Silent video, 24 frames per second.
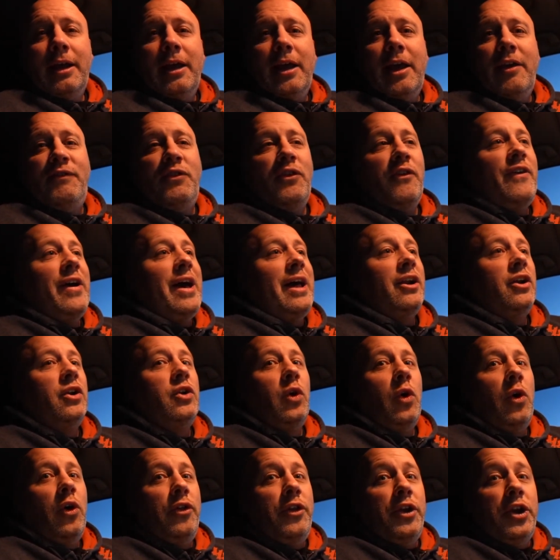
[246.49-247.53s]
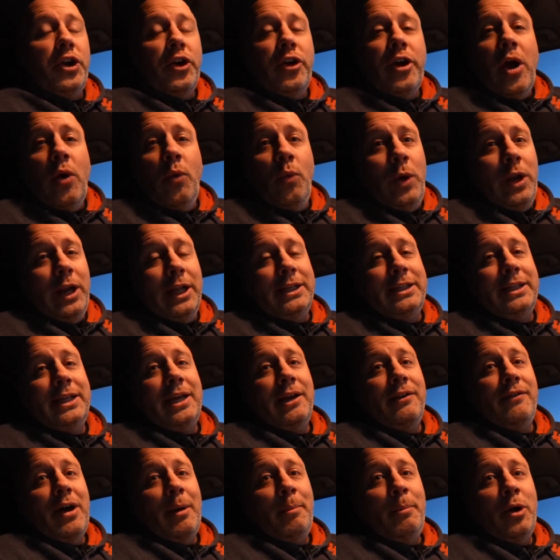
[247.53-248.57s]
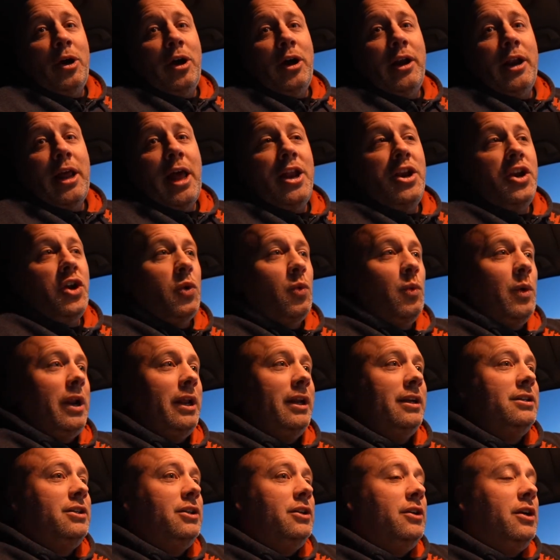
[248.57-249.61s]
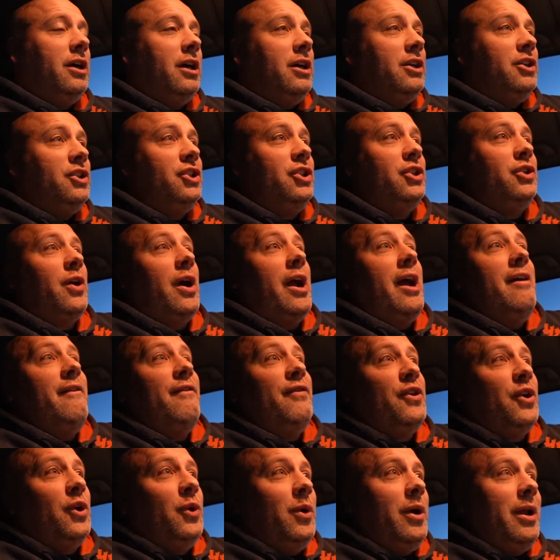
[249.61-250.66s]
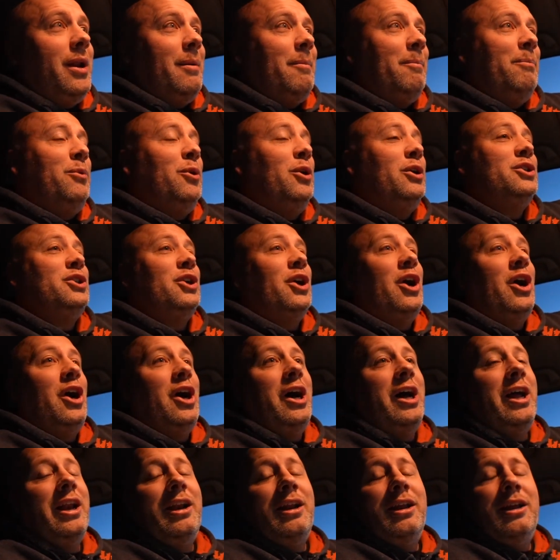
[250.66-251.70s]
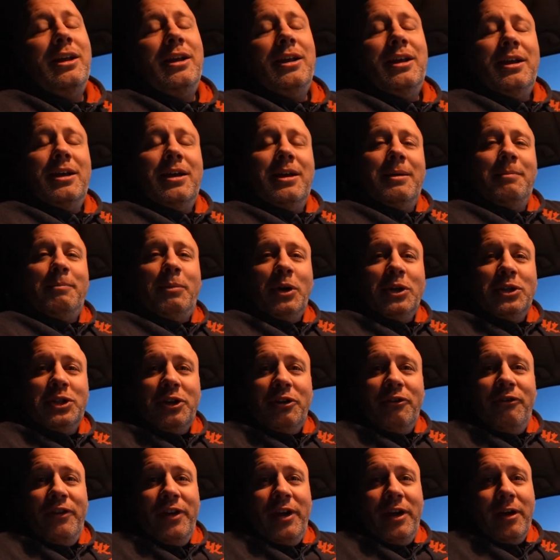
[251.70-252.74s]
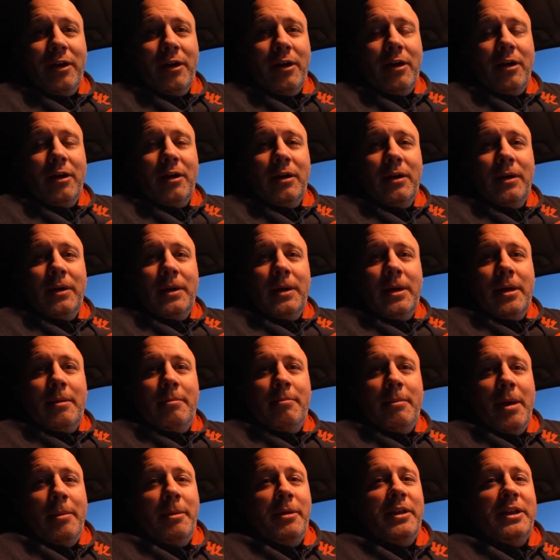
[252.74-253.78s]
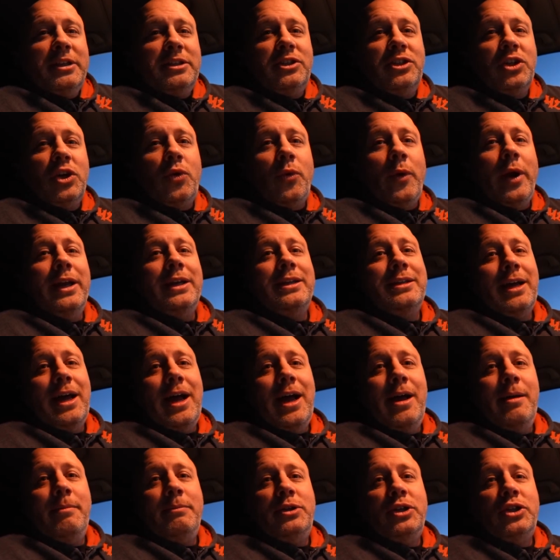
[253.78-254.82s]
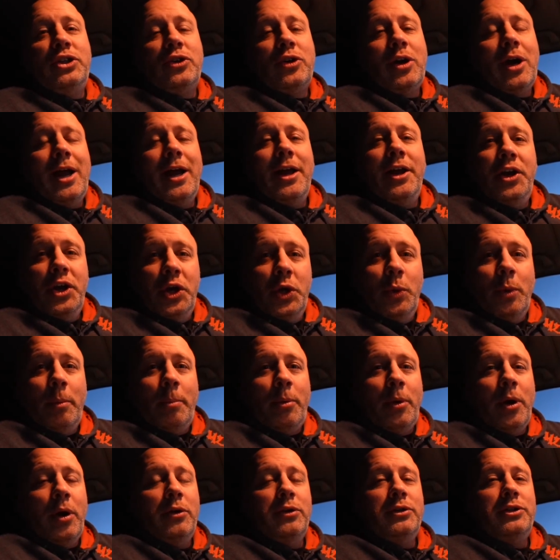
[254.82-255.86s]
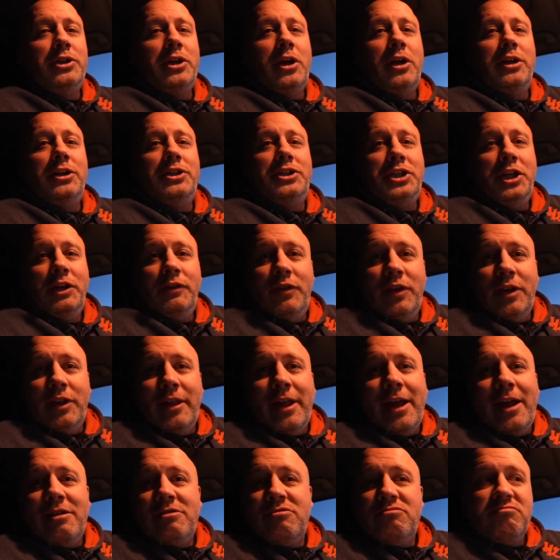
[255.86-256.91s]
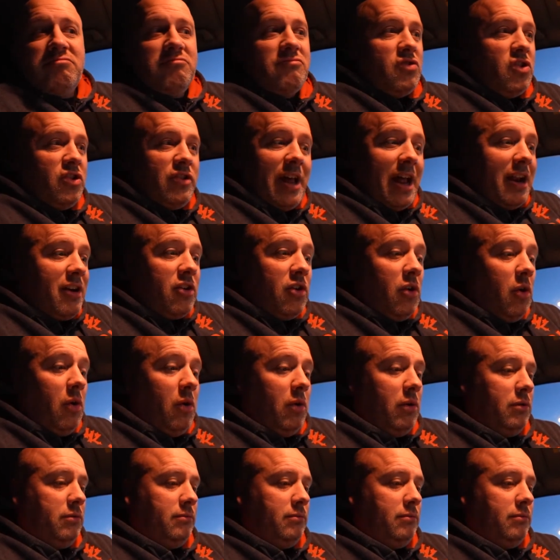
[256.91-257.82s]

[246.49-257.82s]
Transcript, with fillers: If you've had a goal that you're not willing to give up on and you're willing to strive through it and push on, persevere, maybe this is a great time to try a new approach on achieving that that goal.